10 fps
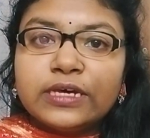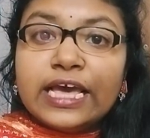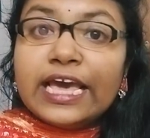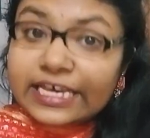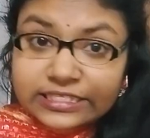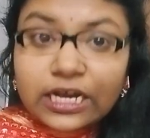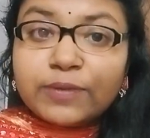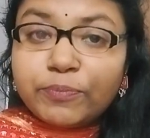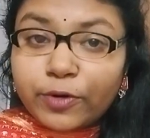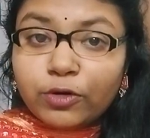His
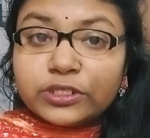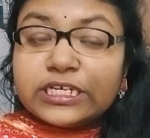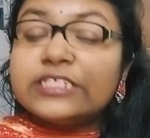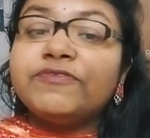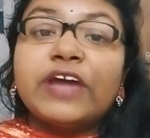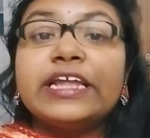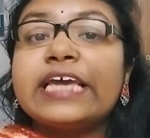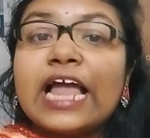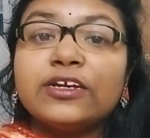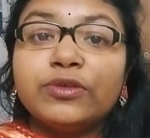approach is very
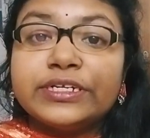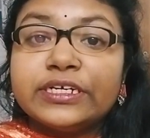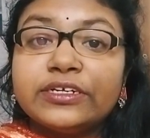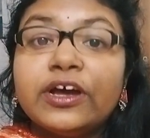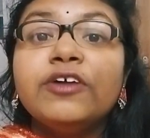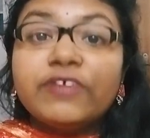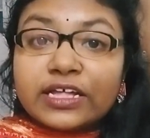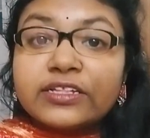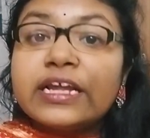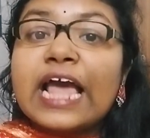calculated.
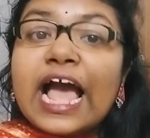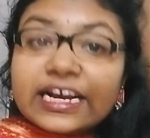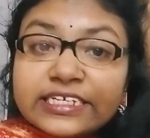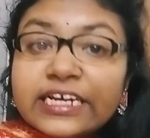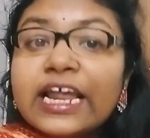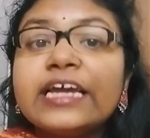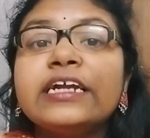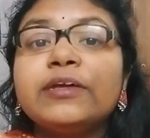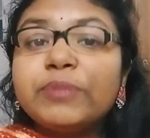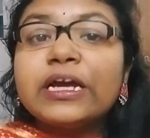Rather than acting like
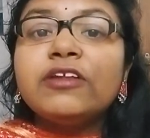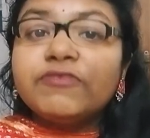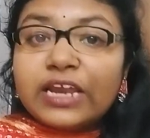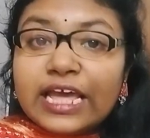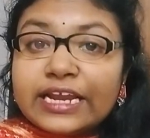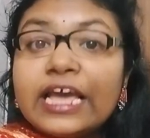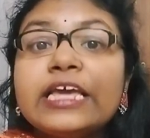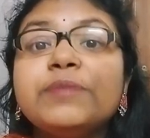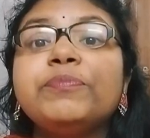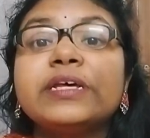a typical villain,
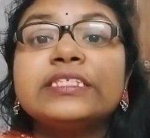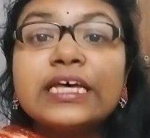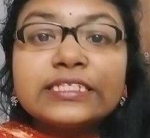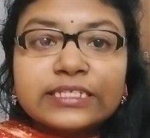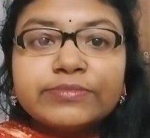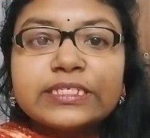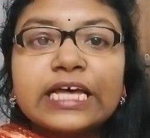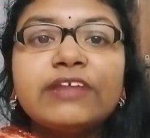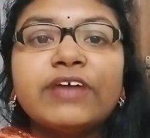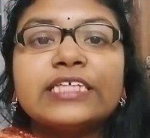he presents
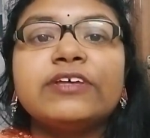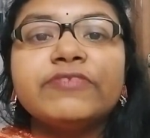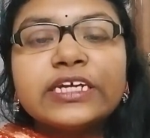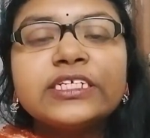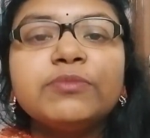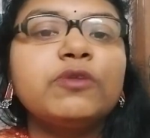himself as a victim of